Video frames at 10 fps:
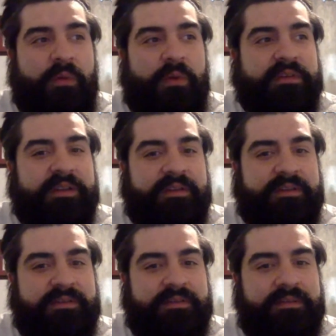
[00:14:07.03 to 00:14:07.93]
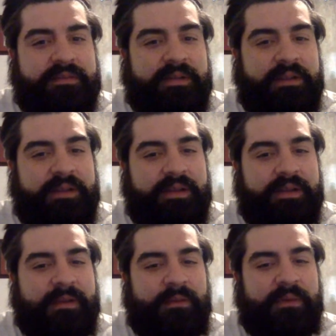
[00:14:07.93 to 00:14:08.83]
It wasn't
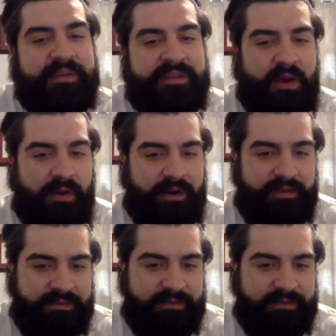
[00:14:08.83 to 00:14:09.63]
as hard